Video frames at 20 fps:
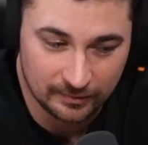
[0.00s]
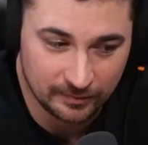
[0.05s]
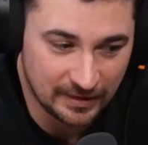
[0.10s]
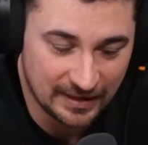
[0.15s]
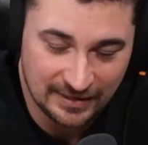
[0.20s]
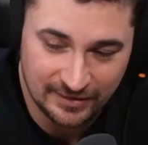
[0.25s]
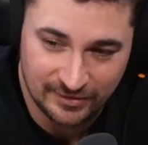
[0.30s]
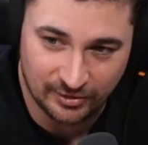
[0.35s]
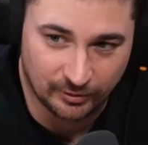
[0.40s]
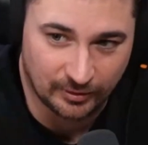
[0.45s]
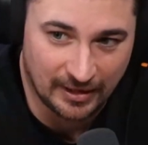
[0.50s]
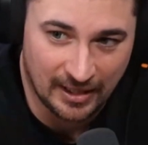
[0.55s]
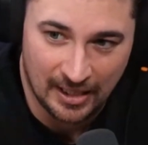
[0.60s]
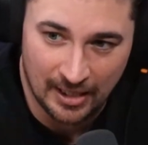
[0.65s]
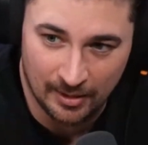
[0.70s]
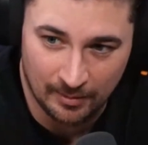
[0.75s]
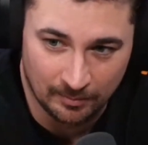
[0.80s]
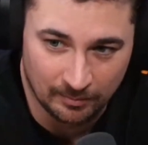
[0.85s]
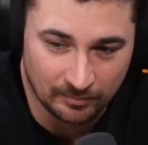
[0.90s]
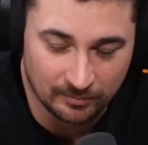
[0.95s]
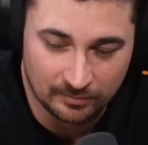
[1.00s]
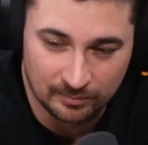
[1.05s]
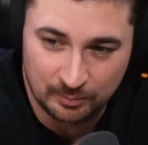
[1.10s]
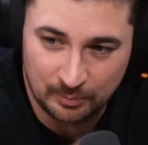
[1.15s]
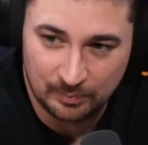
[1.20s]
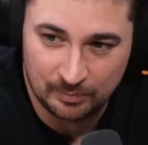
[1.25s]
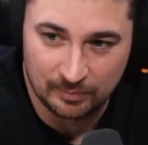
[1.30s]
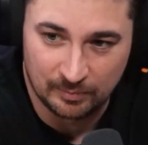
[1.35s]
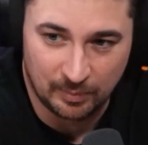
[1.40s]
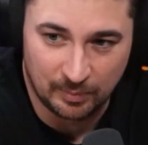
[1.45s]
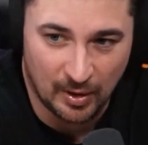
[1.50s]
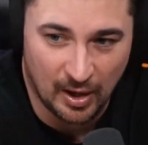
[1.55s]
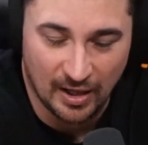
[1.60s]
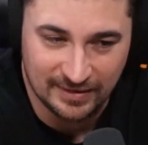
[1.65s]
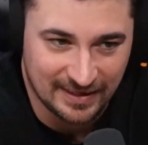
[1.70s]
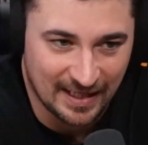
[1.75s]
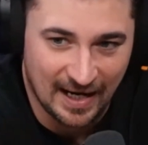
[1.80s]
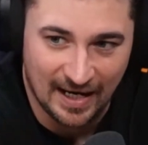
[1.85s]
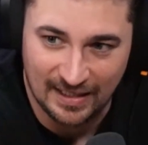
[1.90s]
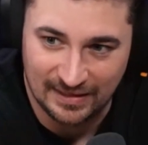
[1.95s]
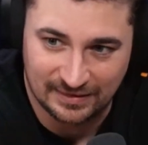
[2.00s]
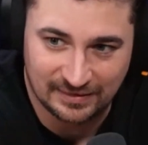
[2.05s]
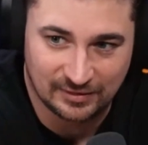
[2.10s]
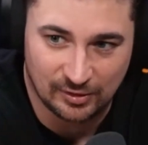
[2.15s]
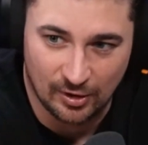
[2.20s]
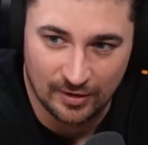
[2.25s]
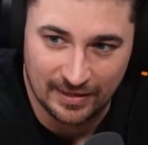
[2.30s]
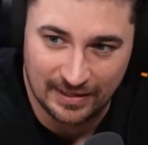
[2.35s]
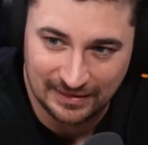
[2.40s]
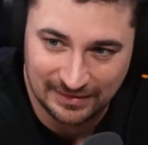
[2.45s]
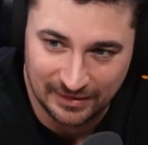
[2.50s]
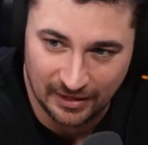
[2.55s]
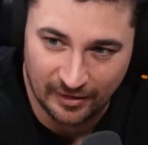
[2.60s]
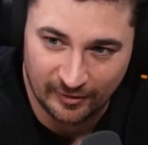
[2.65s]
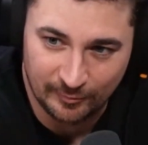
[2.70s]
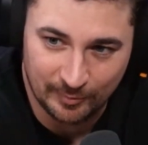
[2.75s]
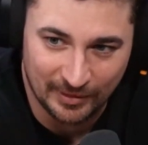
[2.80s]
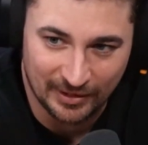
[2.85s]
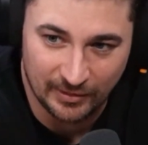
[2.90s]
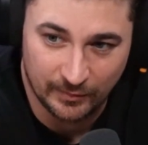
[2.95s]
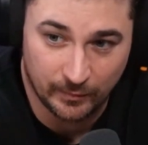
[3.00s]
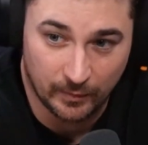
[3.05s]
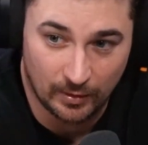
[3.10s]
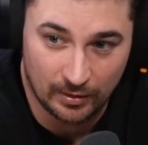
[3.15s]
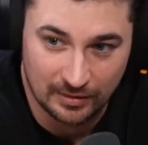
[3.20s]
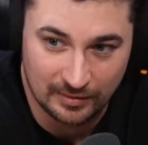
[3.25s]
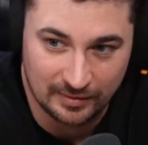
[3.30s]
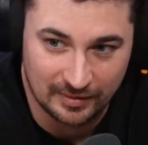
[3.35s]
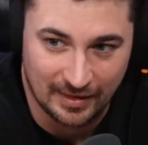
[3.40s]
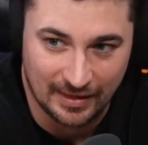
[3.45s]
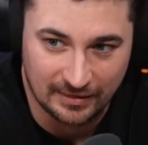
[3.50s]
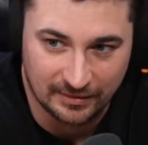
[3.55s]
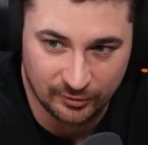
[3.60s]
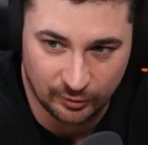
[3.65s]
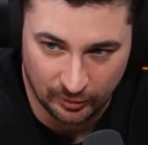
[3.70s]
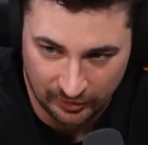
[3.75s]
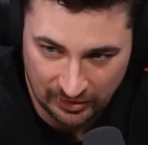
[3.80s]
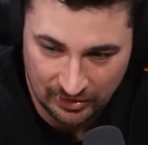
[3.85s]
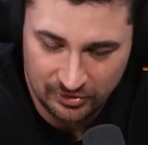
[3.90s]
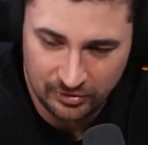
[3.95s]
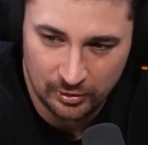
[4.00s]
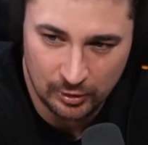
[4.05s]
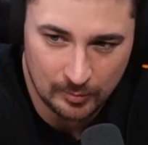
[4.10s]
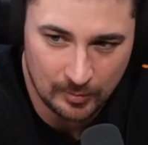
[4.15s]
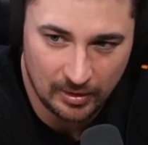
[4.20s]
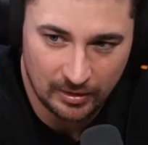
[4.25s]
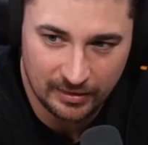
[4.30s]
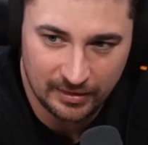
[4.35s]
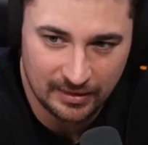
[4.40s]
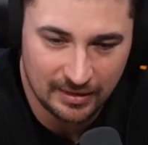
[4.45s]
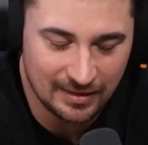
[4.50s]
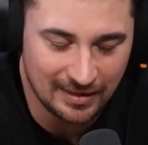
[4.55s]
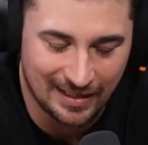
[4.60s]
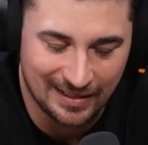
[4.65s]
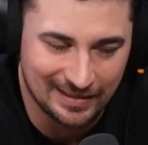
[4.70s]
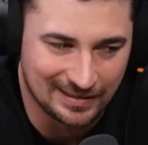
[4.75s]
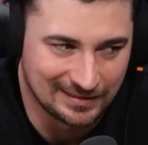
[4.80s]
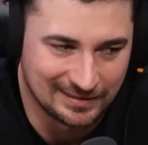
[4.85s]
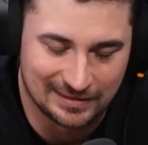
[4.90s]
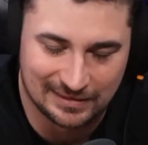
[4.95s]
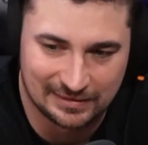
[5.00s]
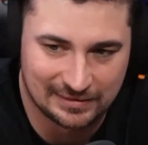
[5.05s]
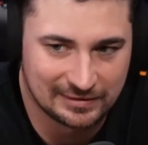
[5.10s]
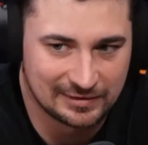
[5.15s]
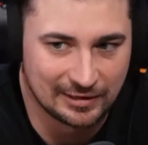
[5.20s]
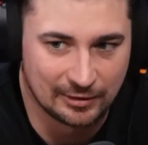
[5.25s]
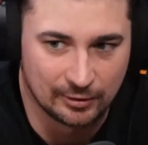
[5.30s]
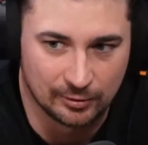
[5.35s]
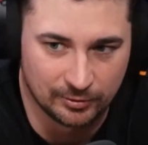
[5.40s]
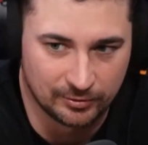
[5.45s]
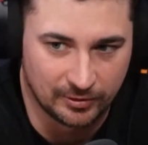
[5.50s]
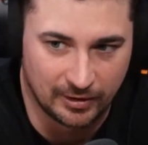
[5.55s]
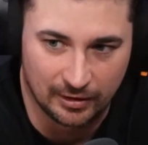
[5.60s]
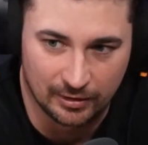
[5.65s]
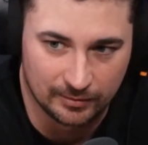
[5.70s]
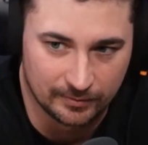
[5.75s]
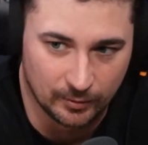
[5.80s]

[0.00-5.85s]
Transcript: Instagram, podcasts, all that stuff. But as far as like traditional marketing, I didn't see a single trailer for it.